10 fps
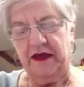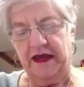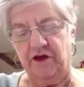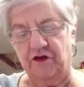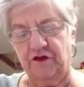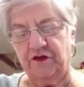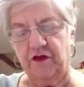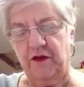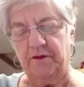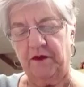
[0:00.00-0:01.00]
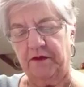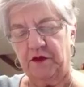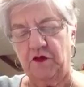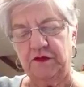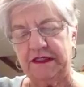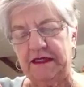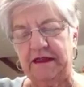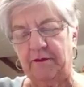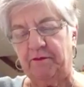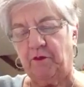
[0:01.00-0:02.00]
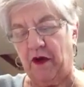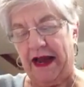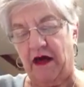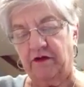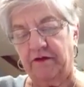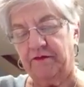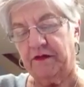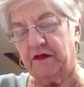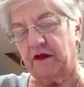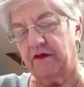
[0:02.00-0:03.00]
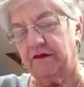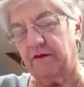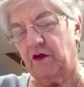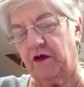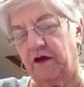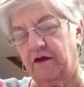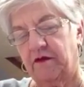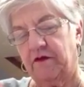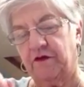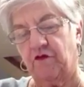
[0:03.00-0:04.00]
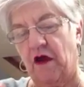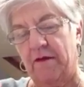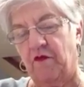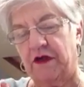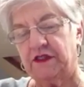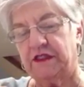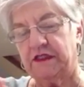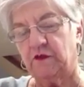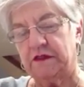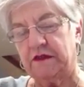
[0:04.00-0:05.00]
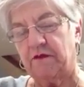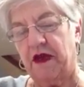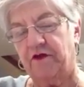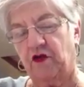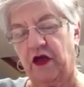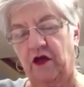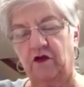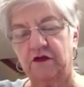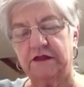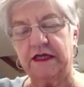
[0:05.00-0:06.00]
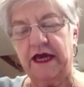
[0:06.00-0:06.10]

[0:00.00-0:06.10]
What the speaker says: And you're just going to, I'm using the brown because I'm going to dry brush this with some other colors,